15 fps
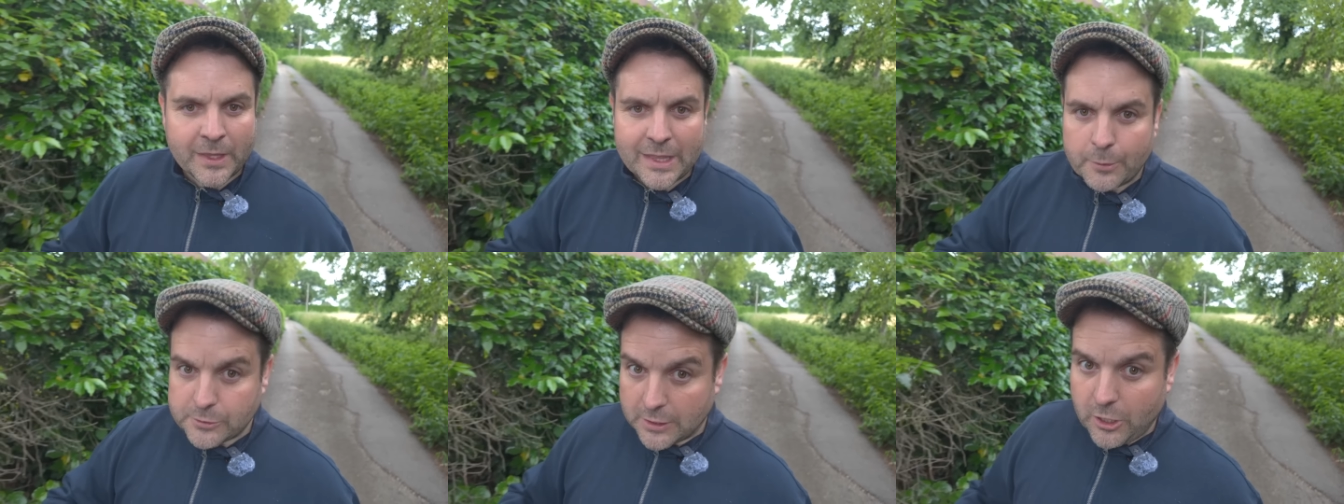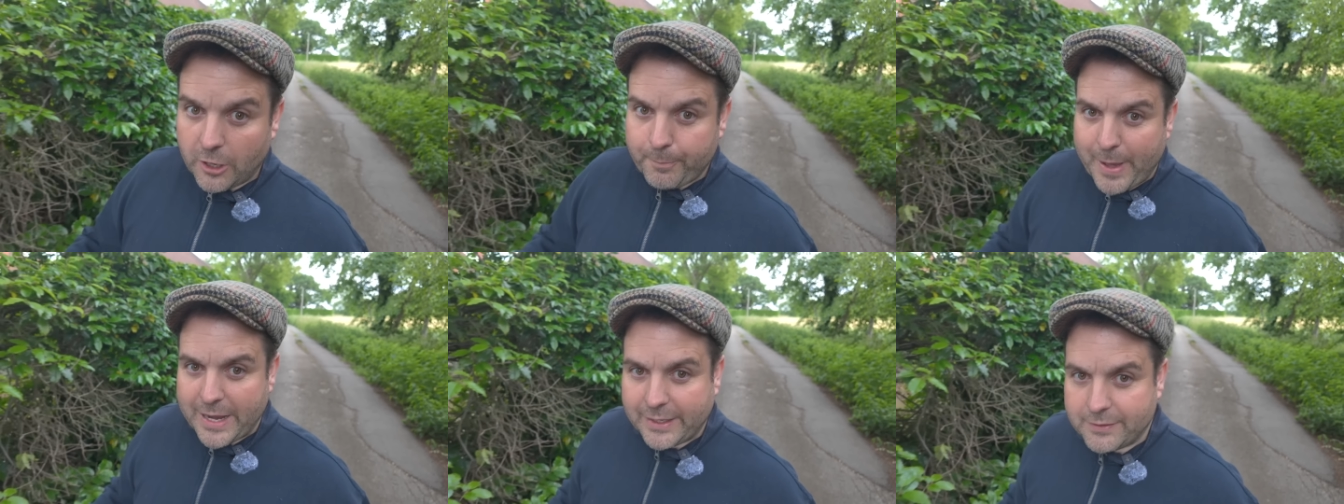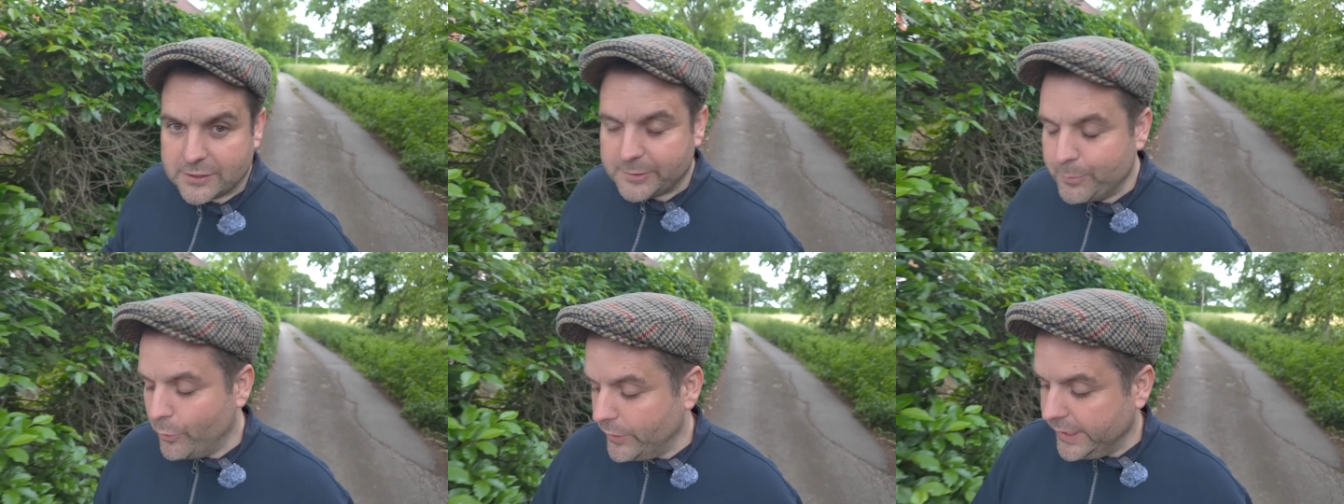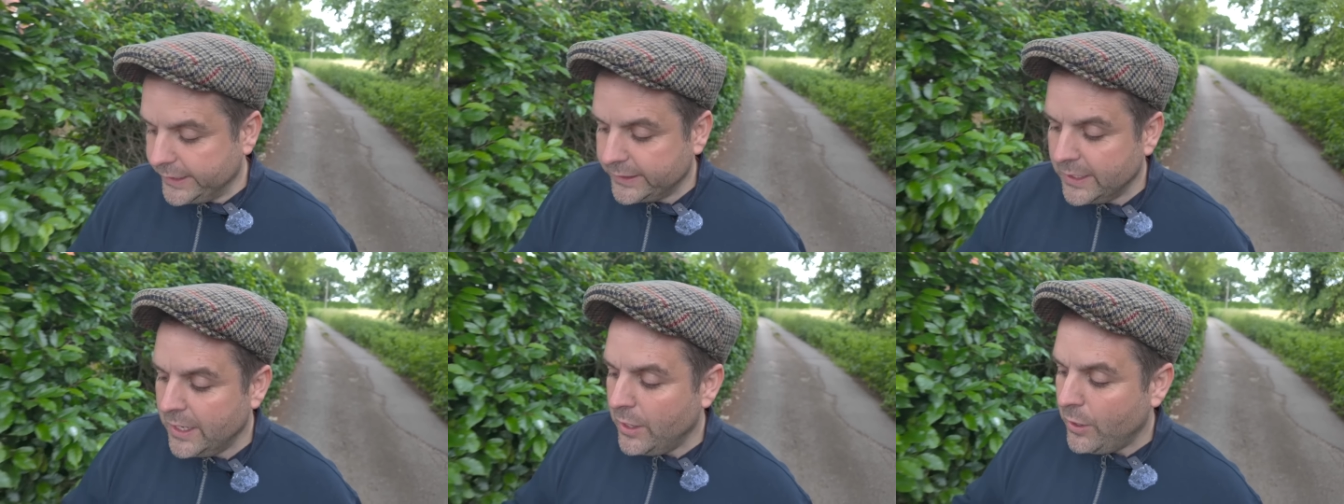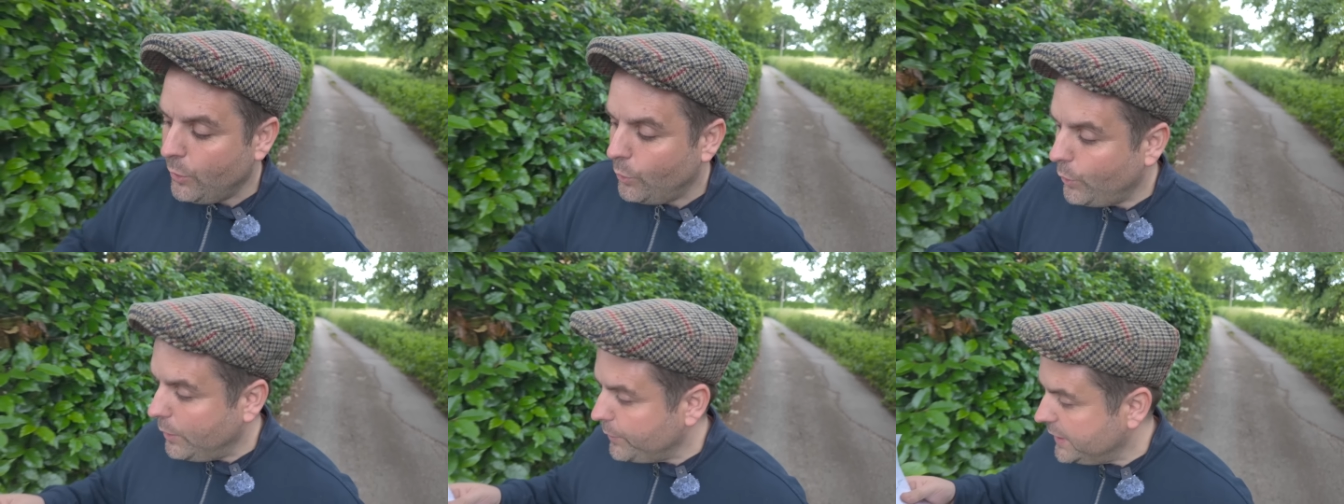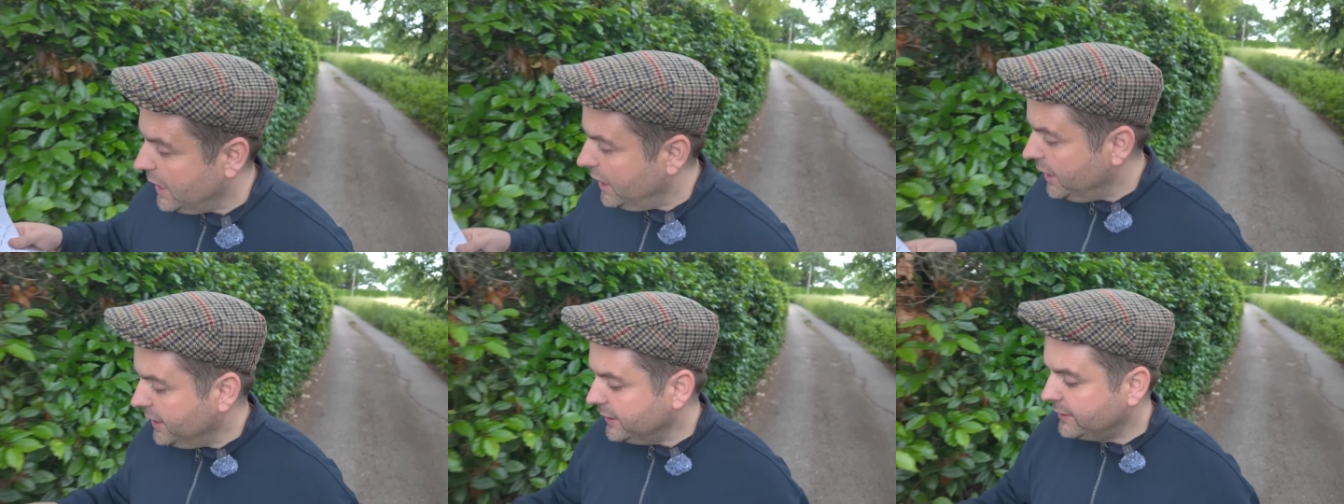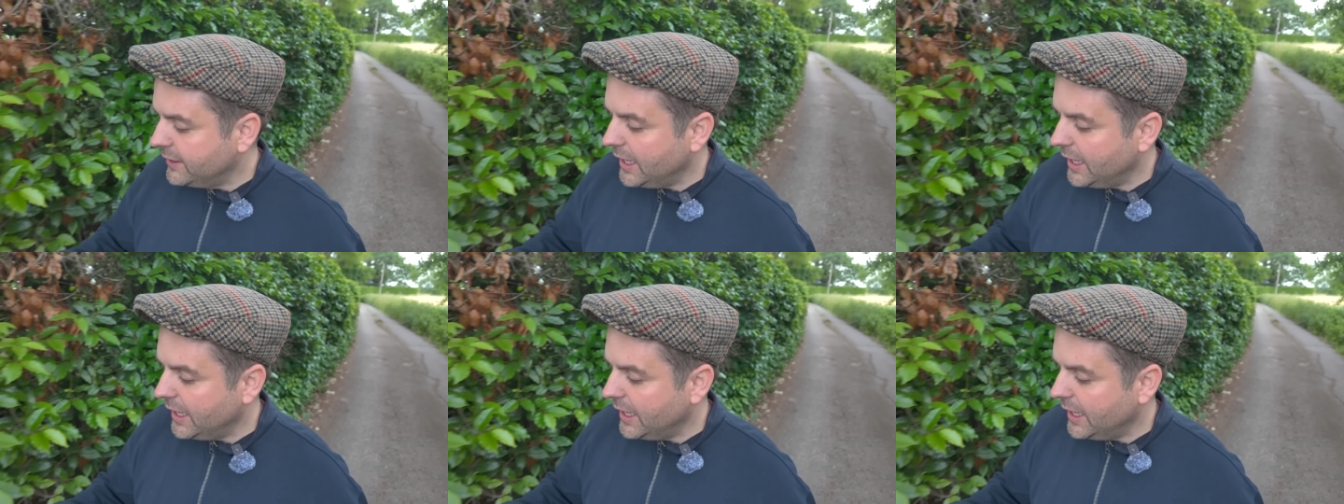there was a lot of panic this morning when we heard